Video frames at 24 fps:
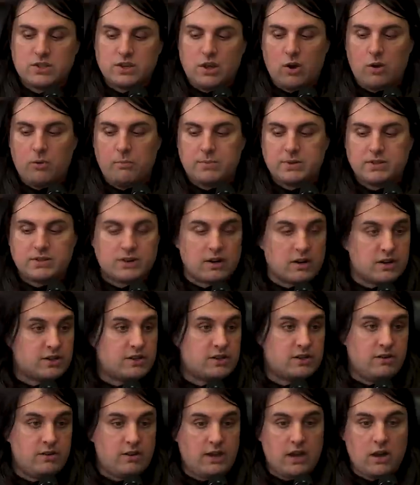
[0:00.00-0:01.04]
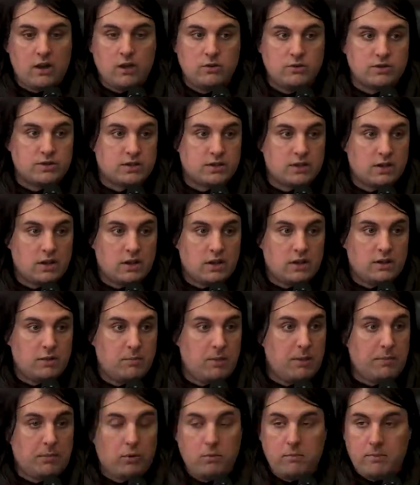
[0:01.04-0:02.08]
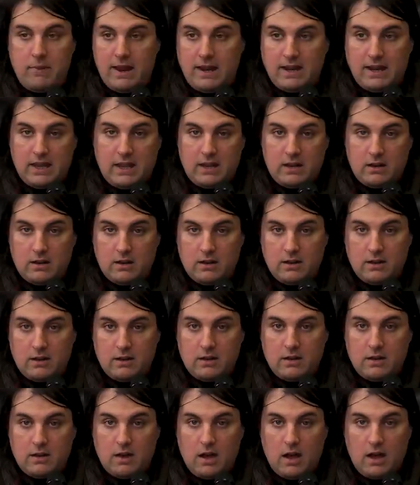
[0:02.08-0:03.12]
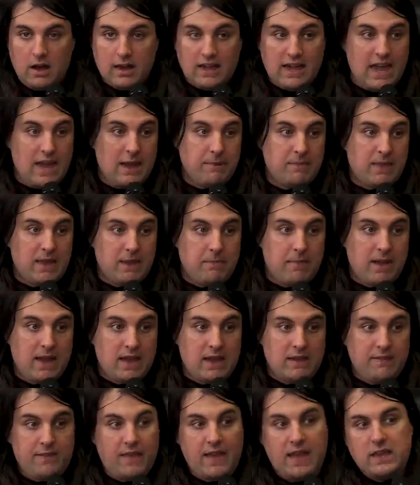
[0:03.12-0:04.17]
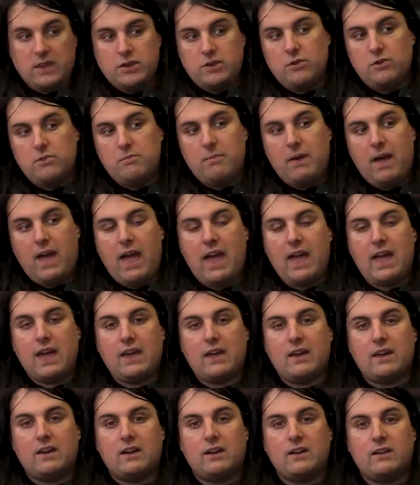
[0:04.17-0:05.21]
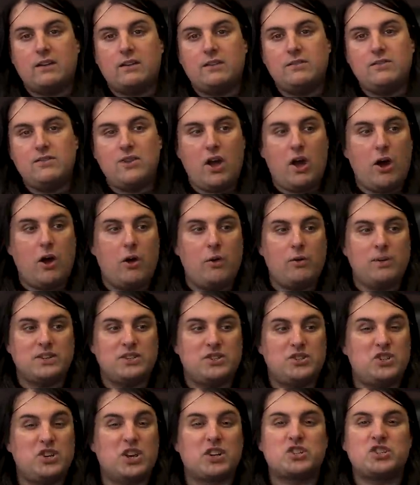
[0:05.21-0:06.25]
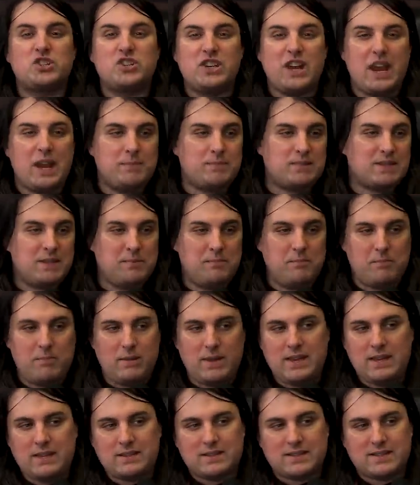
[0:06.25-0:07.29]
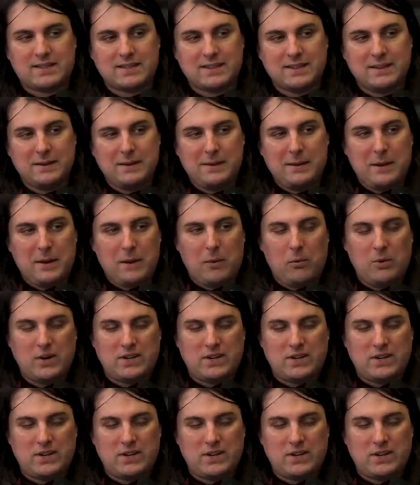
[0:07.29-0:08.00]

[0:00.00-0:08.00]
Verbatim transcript: So Berzerk Studios, the people who made it, a game they made that you may know is Just Shapes and Beats, mm-hmm.